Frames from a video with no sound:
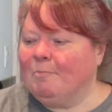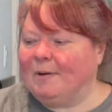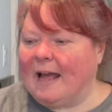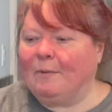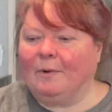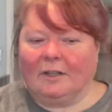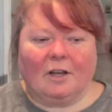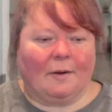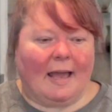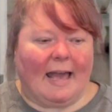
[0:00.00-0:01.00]
But I will
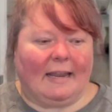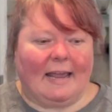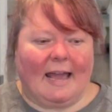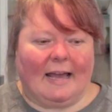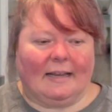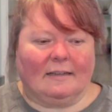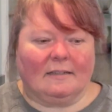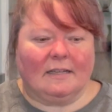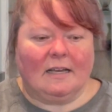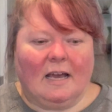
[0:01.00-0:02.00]
go ahead
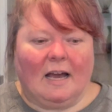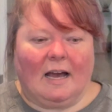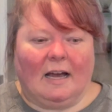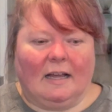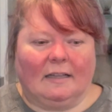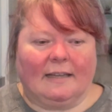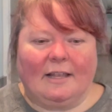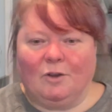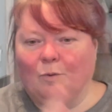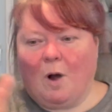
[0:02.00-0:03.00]
and let
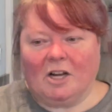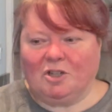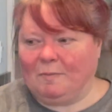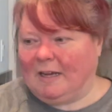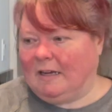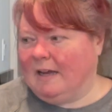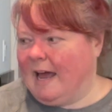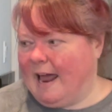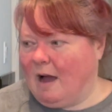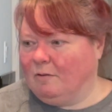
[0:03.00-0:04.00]
you watch me
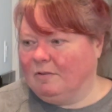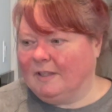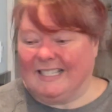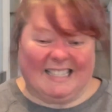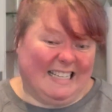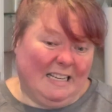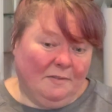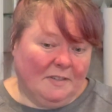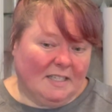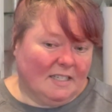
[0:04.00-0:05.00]
cut out the
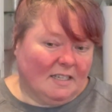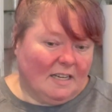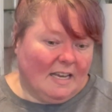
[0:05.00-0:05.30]
sleeves